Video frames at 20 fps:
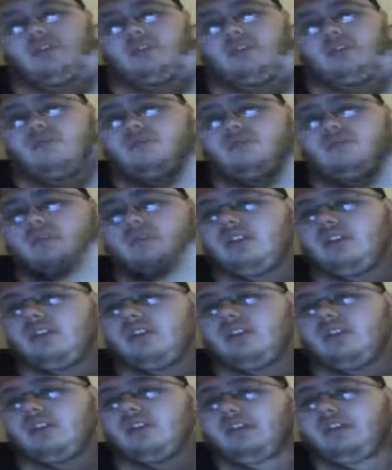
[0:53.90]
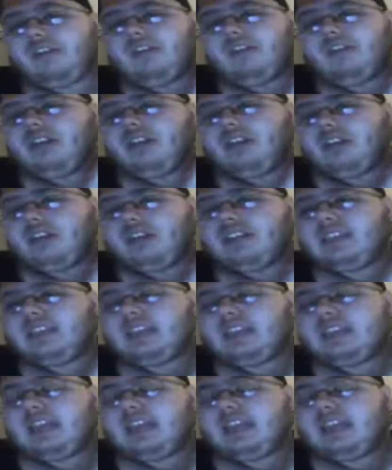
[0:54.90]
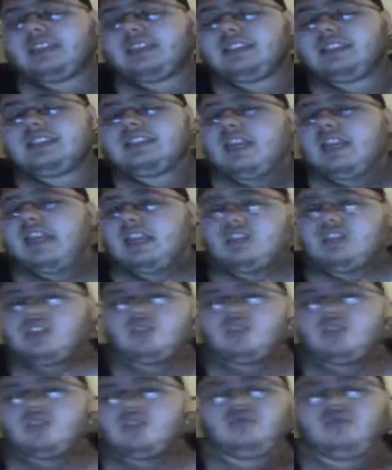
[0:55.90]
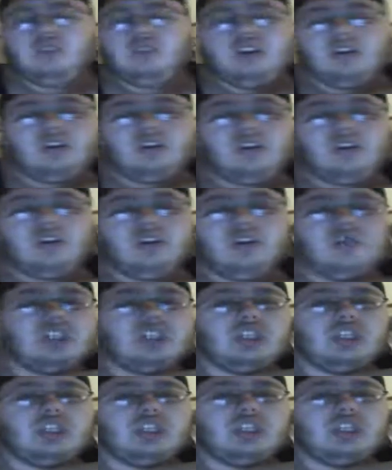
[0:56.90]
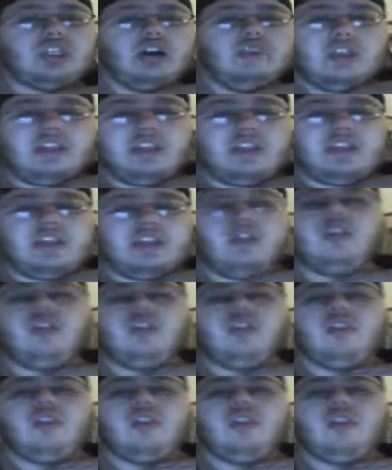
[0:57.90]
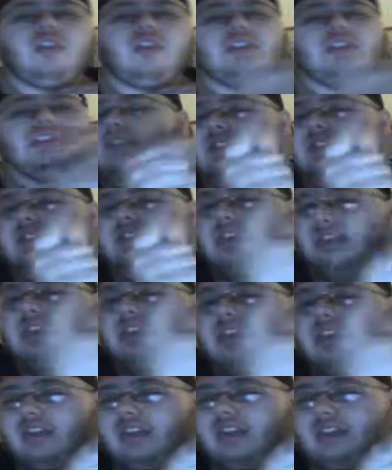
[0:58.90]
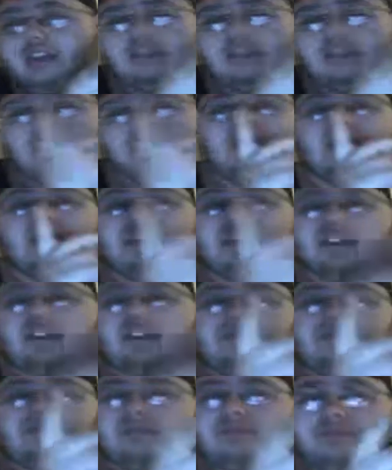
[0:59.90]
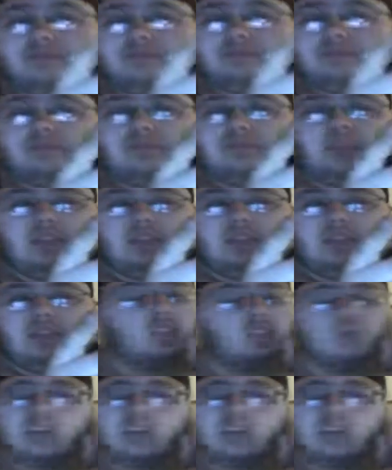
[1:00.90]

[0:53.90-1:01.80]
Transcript: our week five battle is against Andrew, coach of the. Oh no, this is David, I believe. It's one of the two.